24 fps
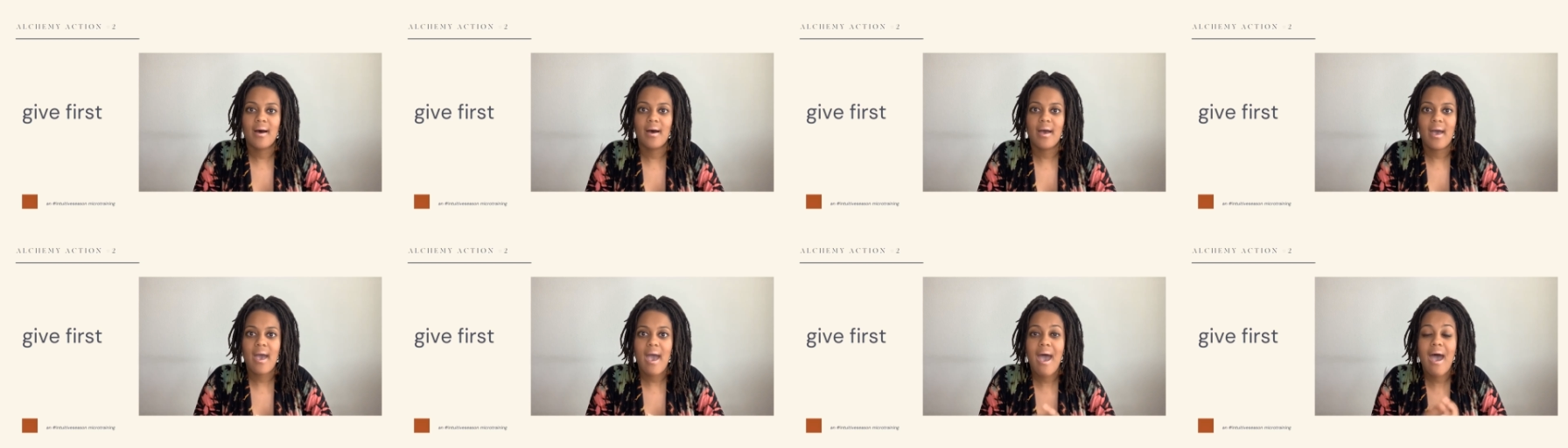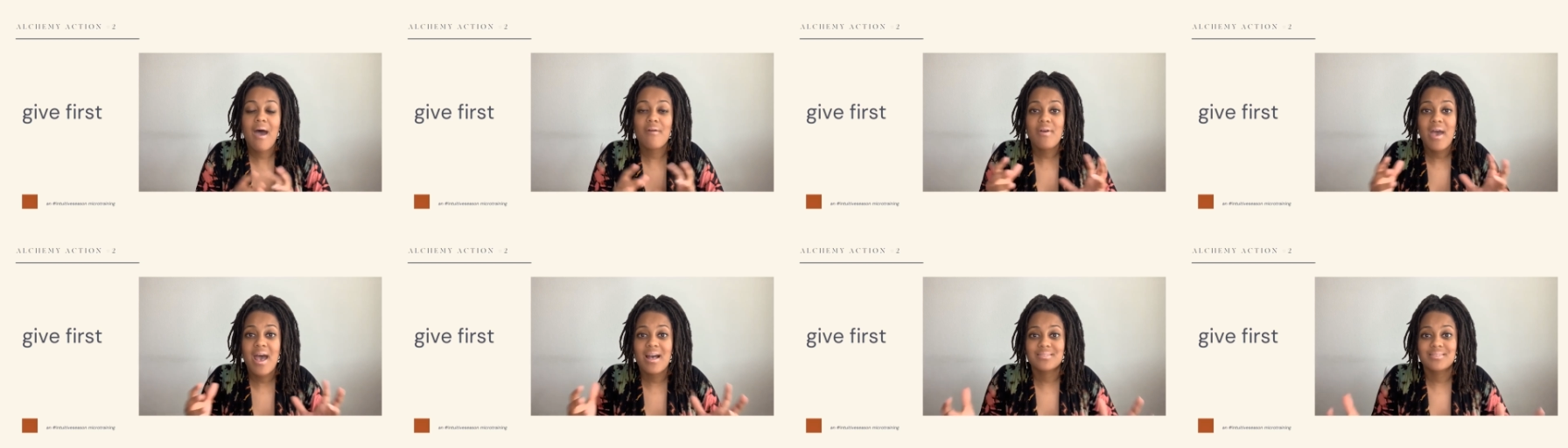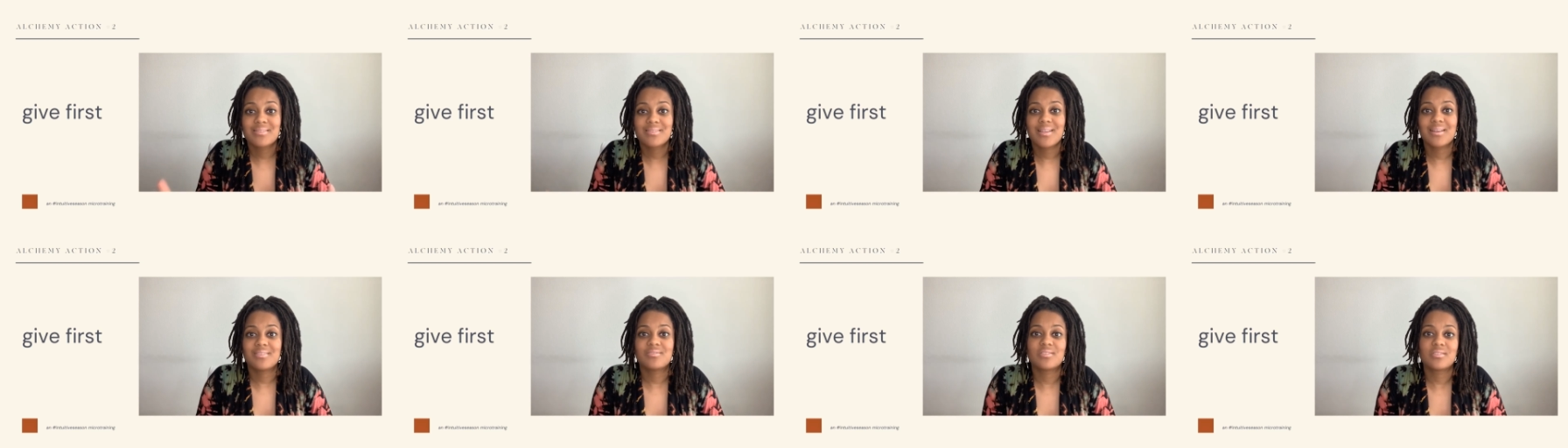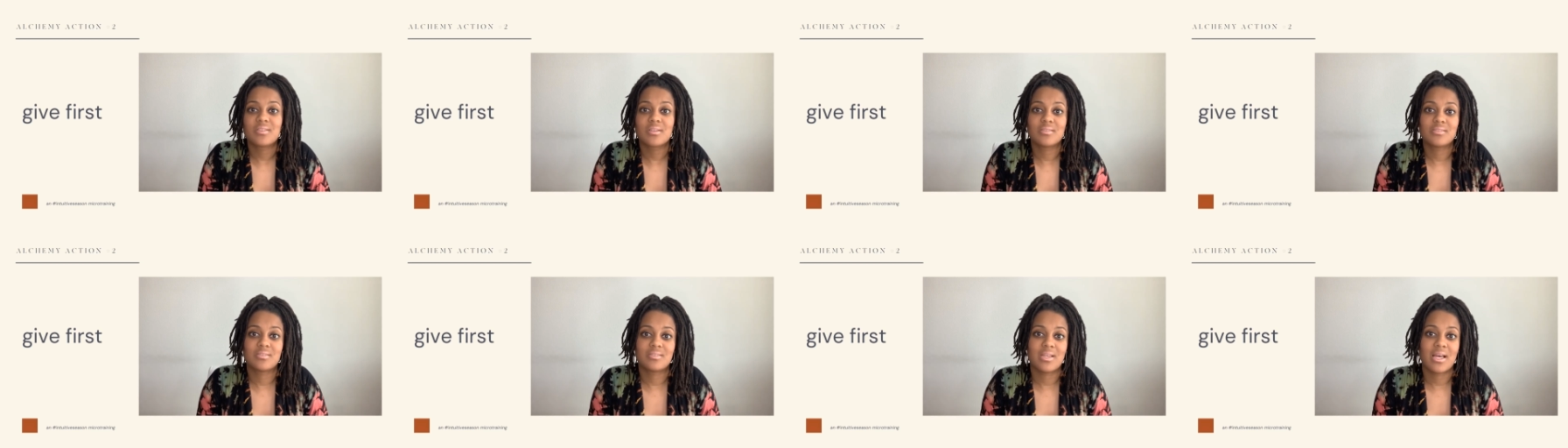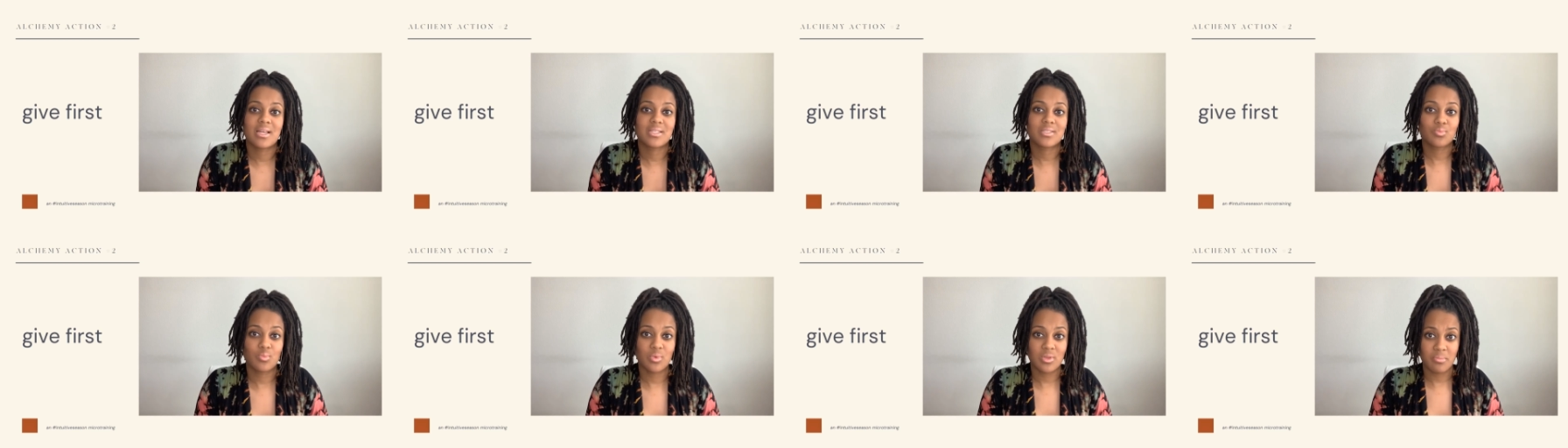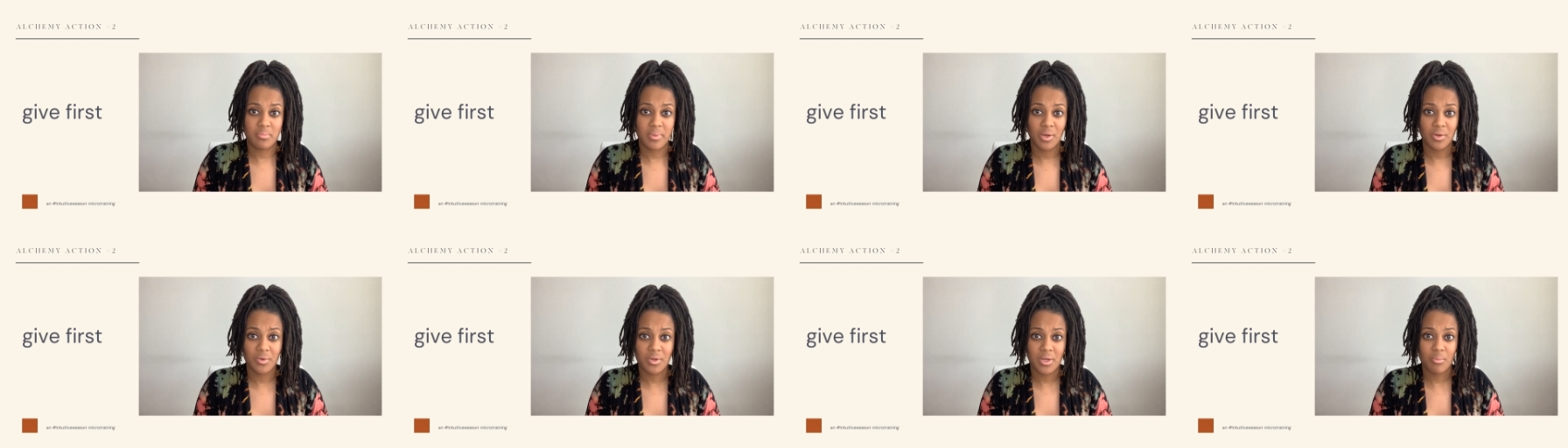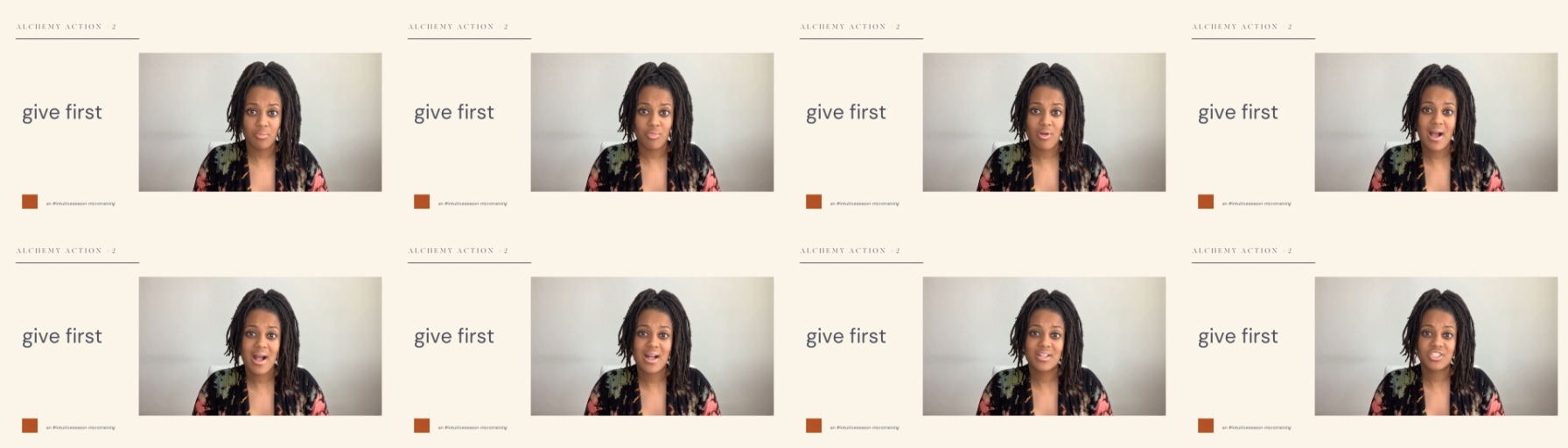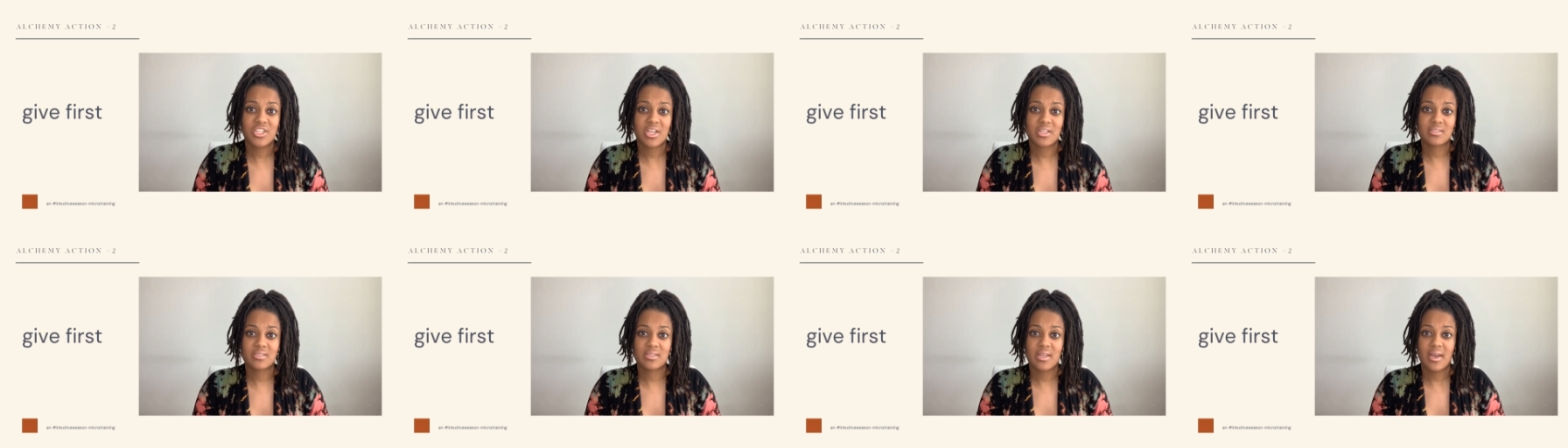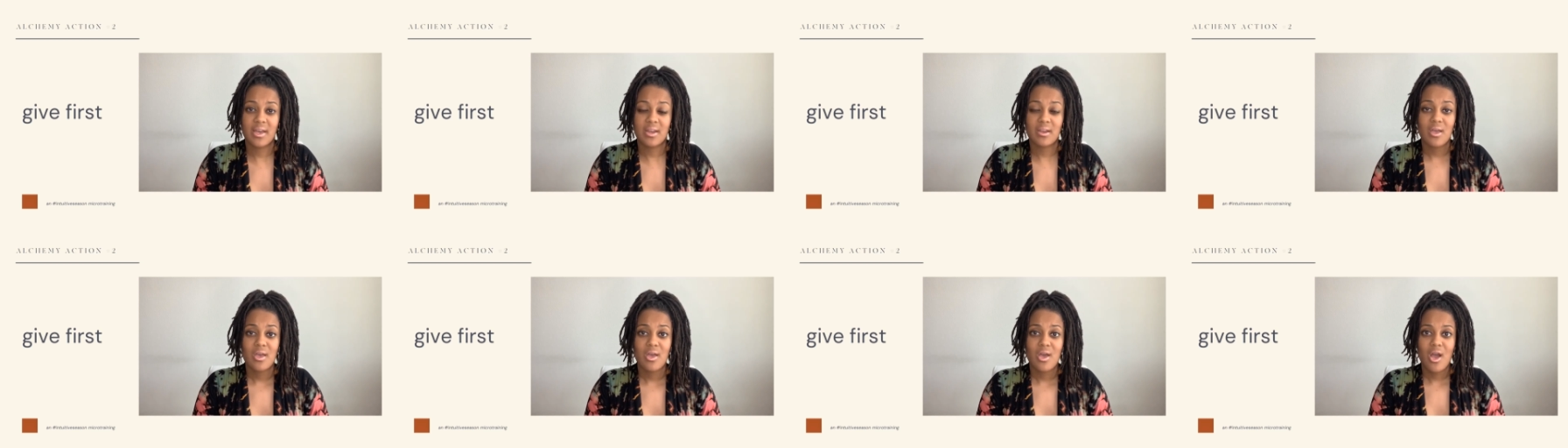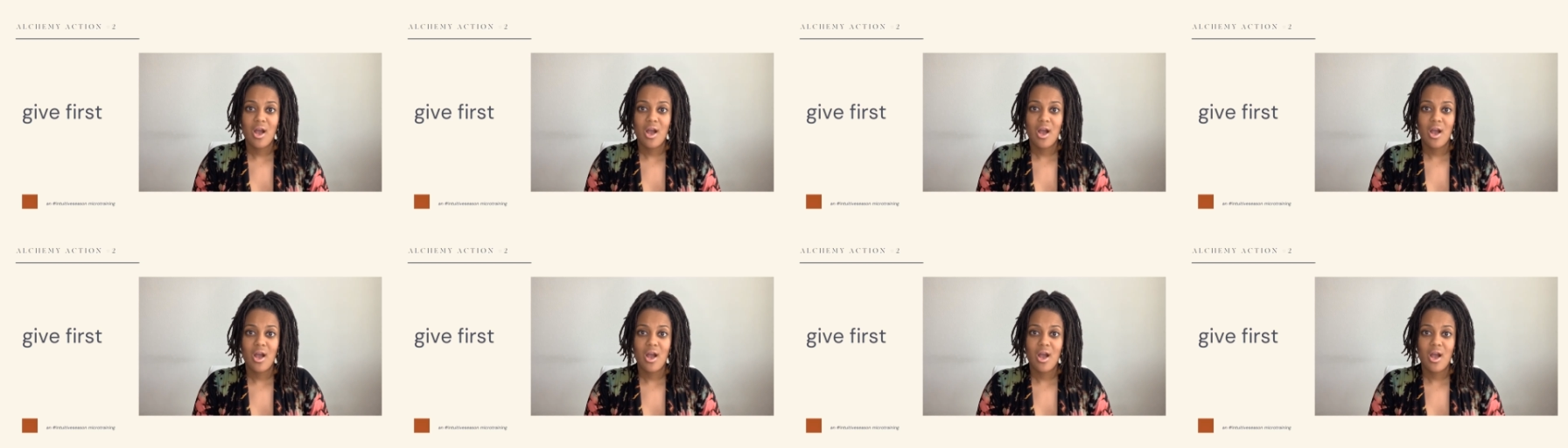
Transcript: have had such success with building projects that